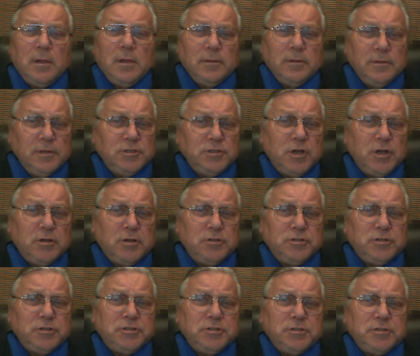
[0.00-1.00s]
The
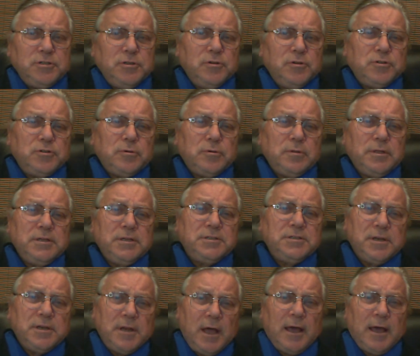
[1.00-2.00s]
judges usually
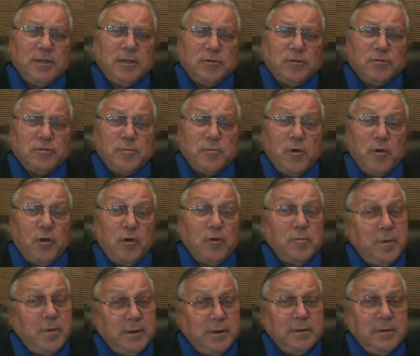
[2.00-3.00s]
deny your demurrer,
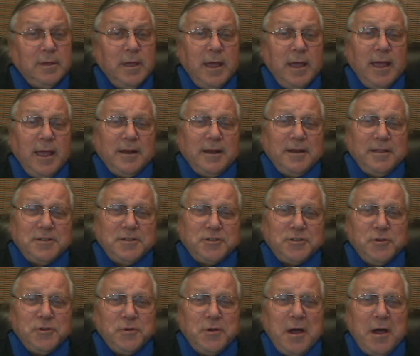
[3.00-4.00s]
but at
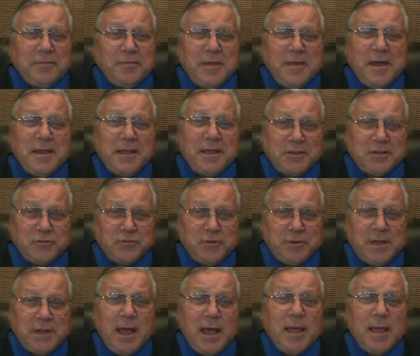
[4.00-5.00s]
least you got that extra
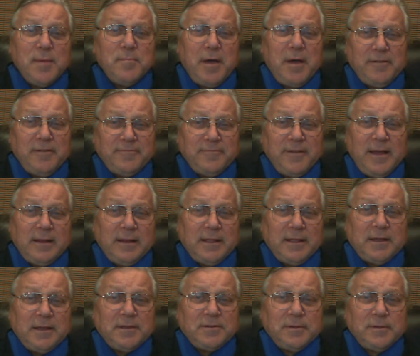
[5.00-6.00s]
time by
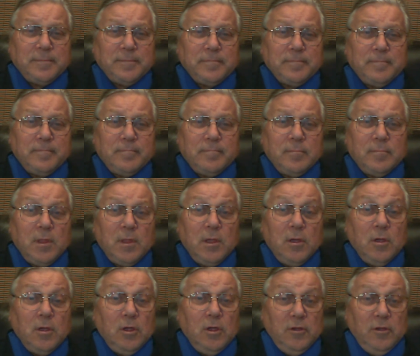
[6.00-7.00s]
filing it.
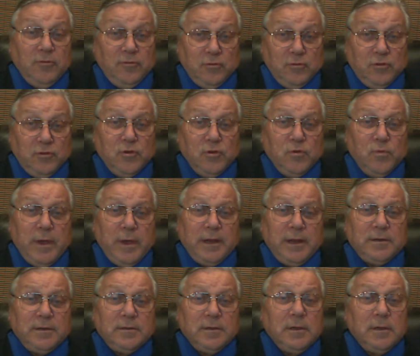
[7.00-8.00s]
If you do win
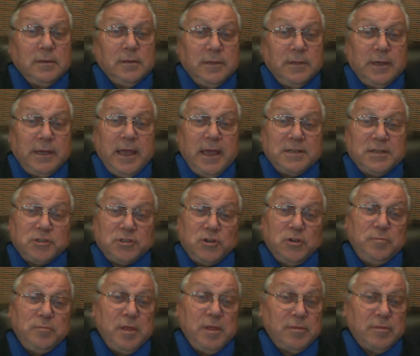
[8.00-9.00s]
it, the case
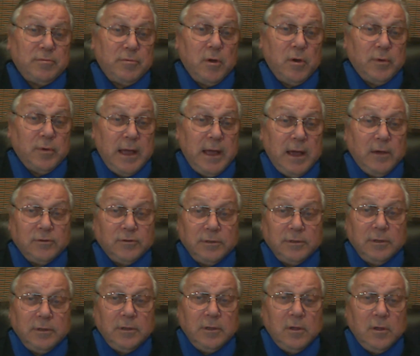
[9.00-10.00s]
could be thrown out,
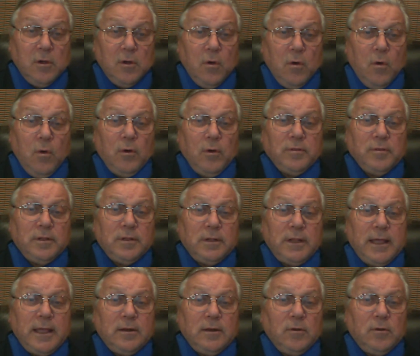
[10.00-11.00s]
or the
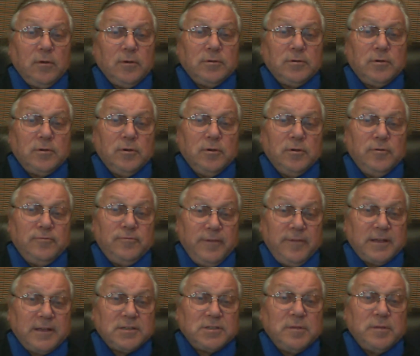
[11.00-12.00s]
landlord could
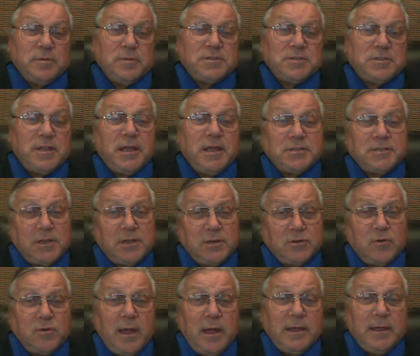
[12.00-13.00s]
fix the mistakes and
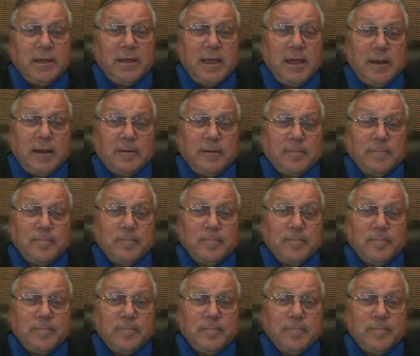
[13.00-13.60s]
try again.